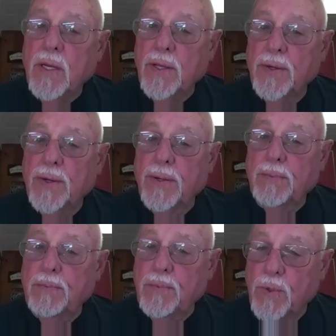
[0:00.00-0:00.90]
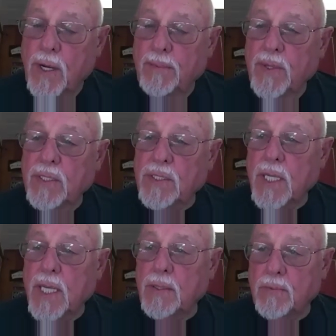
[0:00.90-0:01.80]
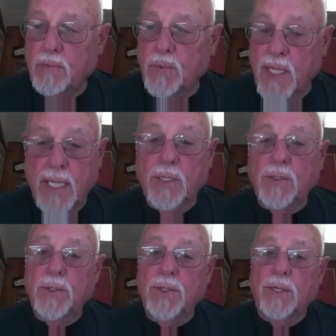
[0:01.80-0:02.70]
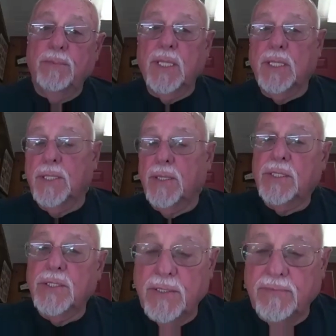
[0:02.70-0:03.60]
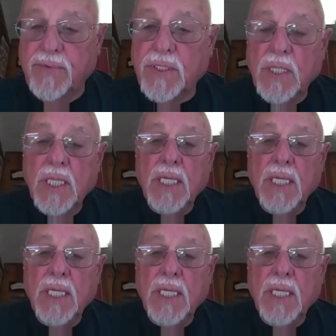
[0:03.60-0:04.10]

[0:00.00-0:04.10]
other traumas that relate to their military service.